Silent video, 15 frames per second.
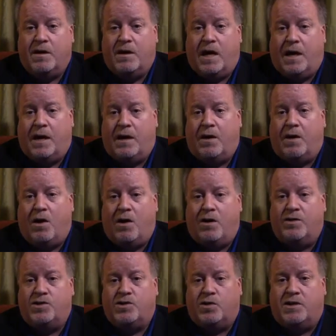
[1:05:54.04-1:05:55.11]

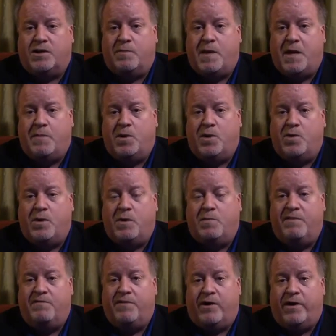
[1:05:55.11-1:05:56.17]
all the sorts of people who would
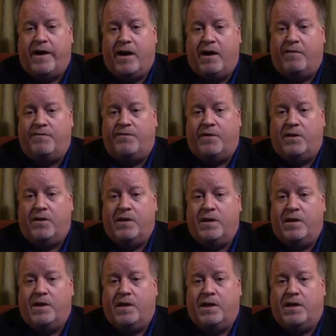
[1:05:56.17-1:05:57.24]
be very helpful
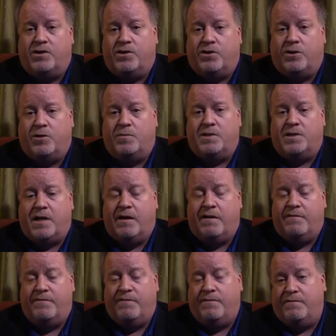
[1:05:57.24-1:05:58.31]
in terms
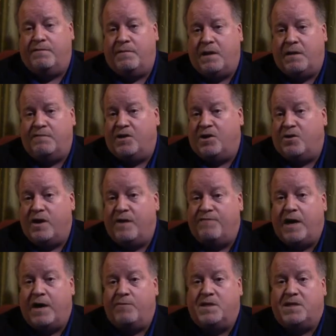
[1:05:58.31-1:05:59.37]
of
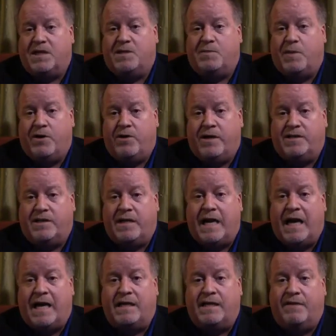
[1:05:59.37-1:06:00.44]
if I was
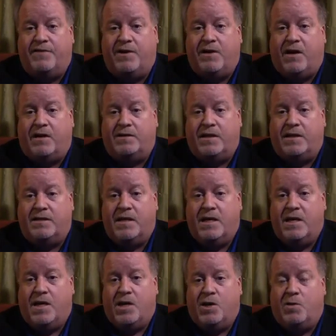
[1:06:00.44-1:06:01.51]
experiencing any difficulties,
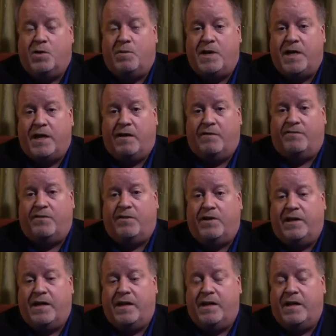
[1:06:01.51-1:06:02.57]
would be
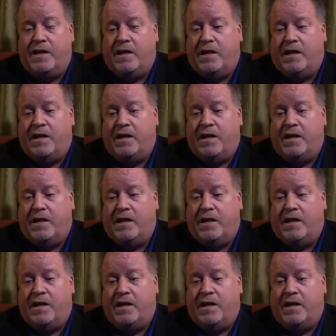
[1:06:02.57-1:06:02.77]
helpful in